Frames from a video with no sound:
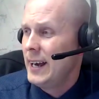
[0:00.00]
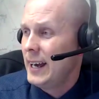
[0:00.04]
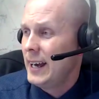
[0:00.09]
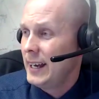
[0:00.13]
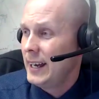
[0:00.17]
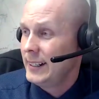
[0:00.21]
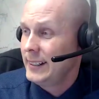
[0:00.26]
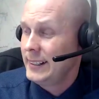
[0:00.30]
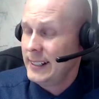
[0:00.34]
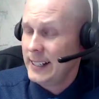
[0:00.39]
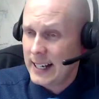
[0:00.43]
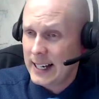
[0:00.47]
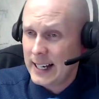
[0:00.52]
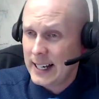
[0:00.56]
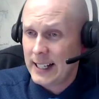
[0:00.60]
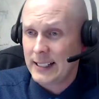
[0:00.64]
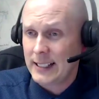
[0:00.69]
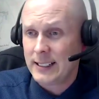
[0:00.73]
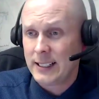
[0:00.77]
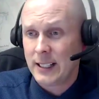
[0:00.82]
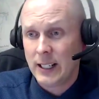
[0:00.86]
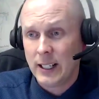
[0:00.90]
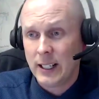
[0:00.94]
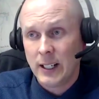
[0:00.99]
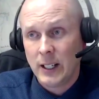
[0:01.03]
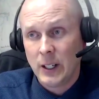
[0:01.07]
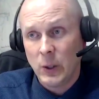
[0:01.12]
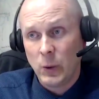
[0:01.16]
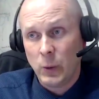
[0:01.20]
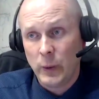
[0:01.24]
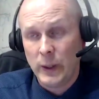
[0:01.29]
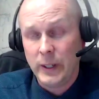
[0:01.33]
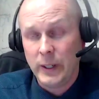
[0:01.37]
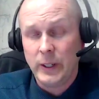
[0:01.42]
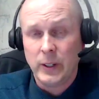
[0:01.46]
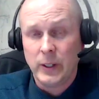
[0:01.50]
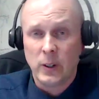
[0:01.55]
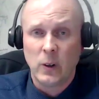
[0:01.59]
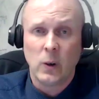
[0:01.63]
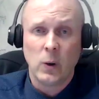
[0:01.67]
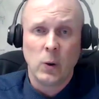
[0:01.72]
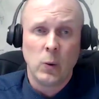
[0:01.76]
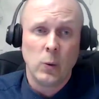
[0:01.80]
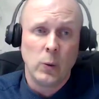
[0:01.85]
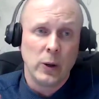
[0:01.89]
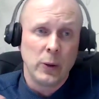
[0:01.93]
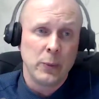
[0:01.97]
And yet, we
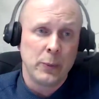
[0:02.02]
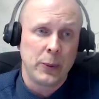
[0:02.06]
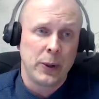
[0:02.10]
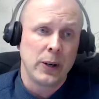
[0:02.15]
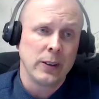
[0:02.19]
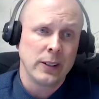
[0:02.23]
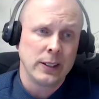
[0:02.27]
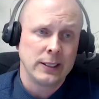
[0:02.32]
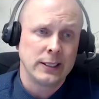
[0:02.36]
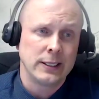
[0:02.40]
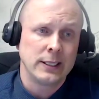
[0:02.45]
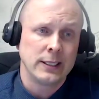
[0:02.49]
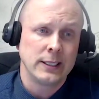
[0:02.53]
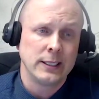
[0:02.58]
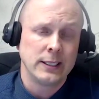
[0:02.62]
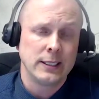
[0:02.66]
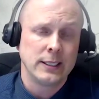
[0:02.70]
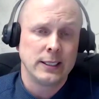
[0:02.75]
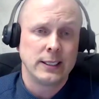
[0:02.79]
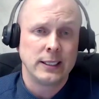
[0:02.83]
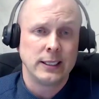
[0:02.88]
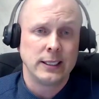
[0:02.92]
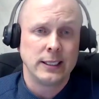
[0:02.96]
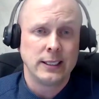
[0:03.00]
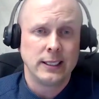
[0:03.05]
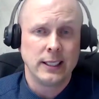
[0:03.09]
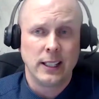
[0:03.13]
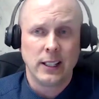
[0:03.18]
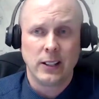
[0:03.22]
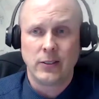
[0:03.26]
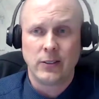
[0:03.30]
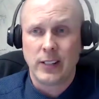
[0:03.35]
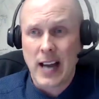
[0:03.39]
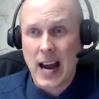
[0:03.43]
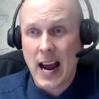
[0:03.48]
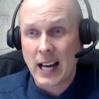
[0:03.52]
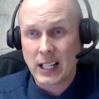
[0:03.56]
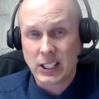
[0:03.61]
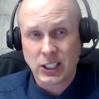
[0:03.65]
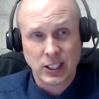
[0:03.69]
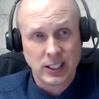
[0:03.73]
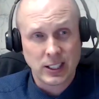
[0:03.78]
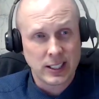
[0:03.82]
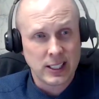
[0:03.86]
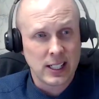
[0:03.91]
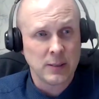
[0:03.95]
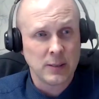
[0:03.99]
know with Parkinson's disease, again,
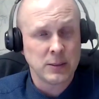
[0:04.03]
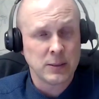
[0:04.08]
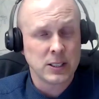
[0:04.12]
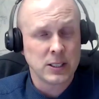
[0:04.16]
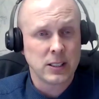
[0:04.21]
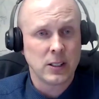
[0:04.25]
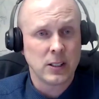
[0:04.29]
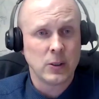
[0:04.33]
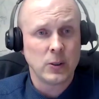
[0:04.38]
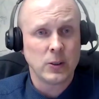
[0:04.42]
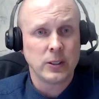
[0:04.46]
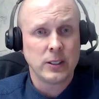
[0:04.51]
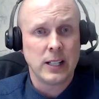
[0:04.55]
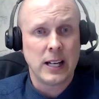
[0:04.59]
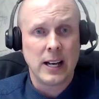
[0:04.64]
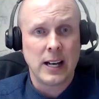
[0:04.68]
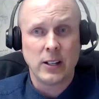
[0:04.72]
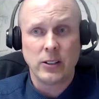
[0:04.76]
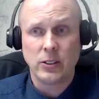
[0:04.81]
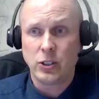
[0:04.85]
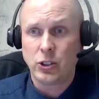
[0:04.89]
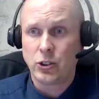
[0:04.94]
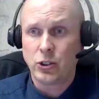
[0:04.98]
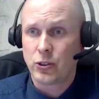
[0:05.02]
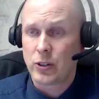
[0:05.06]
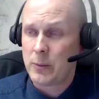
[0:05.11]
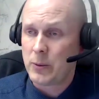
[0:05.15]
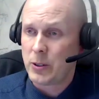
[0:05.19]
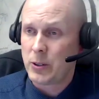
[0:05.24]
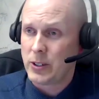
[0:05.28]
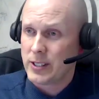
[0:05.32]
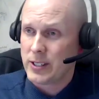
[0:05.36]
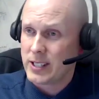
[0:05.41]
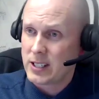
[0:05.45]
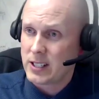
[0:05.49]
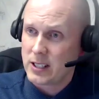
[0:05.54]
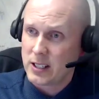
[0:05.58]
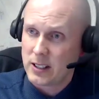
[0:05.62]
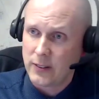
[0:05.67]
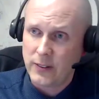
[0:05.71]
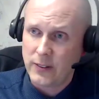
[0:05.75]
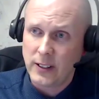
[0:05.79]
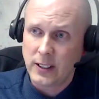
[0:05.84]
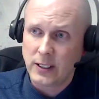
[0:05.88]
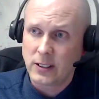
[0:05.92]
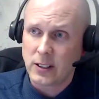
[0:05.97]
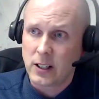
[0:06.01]
reaction time slows down. Tremor and
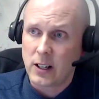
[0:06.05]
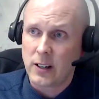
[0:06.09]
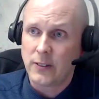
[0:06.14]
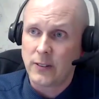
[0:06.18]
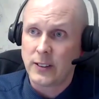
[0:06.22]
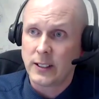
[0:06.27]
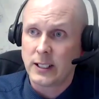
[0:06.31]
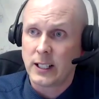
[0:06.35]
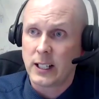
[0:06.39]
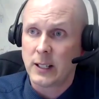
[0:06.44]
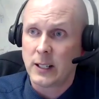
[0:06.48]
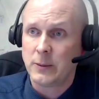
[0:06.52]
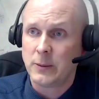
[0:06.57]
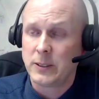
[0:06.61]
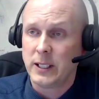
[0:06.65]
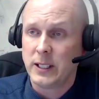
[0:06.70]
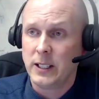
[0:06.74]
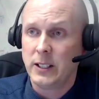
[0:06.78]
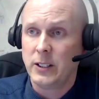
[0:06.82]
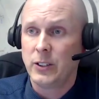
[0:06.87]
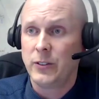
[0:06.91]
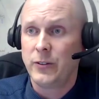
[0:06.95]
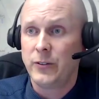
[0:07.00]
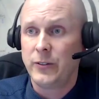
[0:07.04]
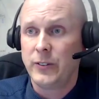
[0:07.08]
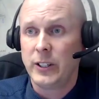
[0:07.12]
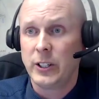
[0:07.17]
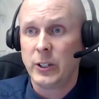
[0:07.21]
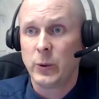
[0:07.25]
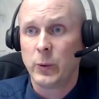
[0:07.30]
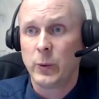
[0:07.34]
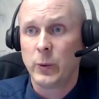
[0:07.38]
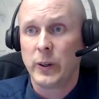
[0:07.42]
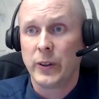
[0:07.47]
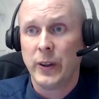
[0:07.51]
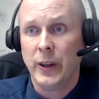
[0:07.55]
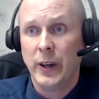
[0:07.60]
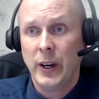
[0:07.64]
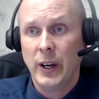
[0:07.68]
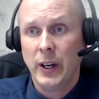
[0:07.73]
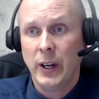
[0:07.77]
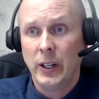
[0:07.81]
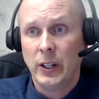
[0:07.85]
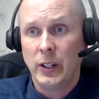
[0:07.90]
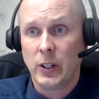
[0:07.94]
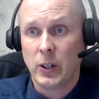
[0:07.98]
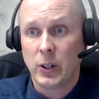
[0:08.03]
stiffness oftentimes interfere with,
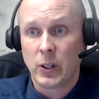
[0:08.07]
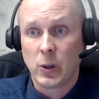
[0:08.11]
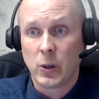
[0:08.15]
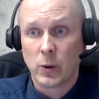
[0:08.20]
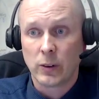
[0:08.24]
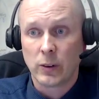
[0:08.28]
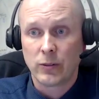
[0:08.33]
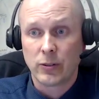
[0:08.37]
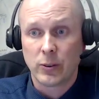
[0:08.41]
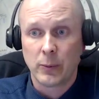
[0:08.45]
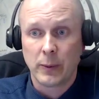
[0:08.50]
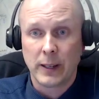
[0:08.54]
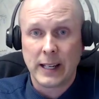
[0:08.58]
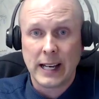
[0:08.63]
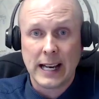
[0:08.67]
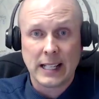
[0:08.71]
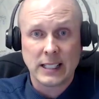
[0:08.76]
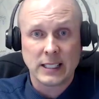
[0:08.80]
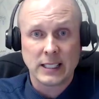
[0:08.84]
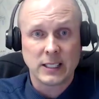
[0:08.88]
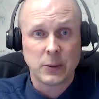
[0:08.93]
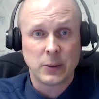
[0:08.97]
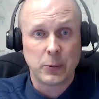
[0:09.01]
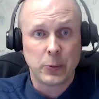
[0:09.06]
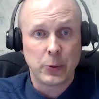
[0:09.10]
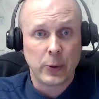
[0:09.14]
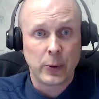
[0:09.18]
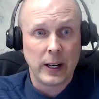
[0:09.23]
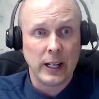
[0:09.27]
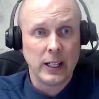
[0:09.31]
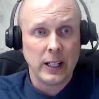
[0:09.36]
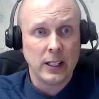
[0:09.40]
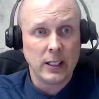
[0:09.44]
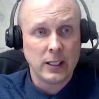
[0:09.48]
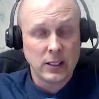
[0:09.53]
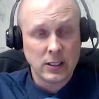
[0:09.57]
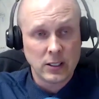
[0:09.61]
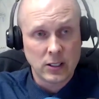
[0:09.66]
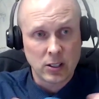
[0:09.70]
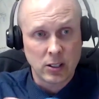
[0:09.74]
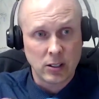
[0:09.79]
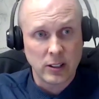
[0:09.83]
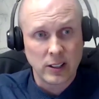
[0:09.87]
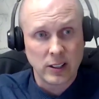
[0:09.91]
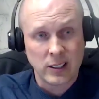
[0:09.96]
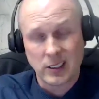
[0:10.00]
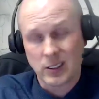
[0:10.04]
going from gas to brake,
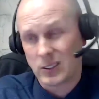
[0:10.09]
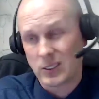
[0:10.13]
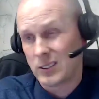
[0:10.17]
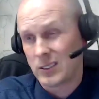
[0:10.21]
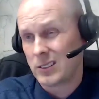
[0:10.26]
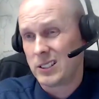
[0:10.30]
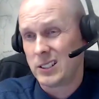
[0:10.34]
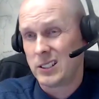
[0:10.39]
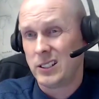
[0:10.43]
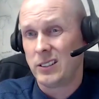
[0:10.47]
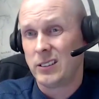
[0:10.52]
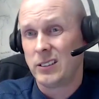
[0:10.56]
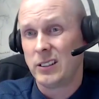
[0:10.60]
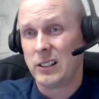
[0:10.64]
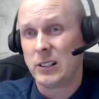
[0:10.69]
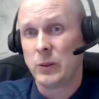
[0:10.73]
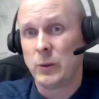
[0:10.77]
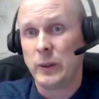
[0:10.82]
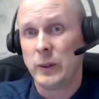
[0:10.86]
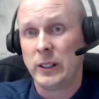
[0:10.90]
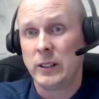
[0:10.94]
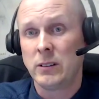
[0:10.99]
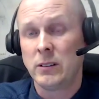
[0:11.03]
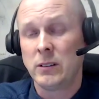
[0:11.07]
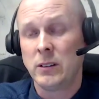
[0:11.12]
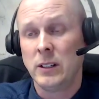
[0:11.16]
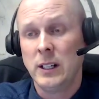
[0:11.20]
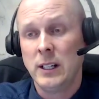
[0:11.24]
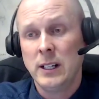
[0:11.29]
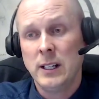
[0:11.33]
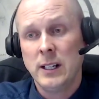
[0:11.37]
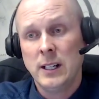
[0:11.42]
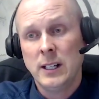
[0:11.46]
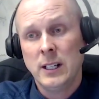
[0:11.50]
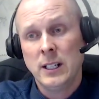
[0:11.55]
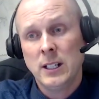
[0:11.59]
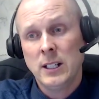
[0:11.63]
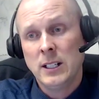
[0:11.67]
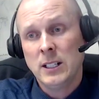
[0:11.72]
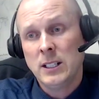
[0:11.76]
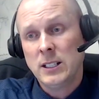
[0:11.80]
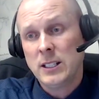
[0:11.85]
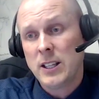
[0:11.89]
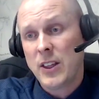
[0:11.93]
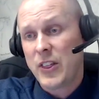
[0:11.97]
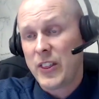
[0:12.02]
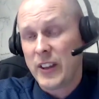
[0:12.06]
turning the steering wheel.
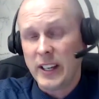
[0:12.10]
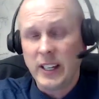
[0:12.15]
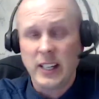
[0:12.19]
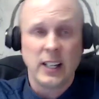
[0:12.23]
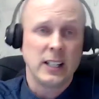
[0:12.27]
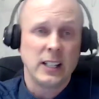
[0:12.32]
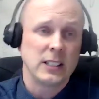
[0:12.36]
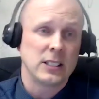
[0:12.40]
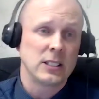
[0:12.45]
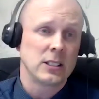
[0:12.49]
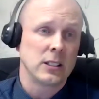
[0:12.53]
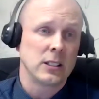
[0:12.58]
Thinking gets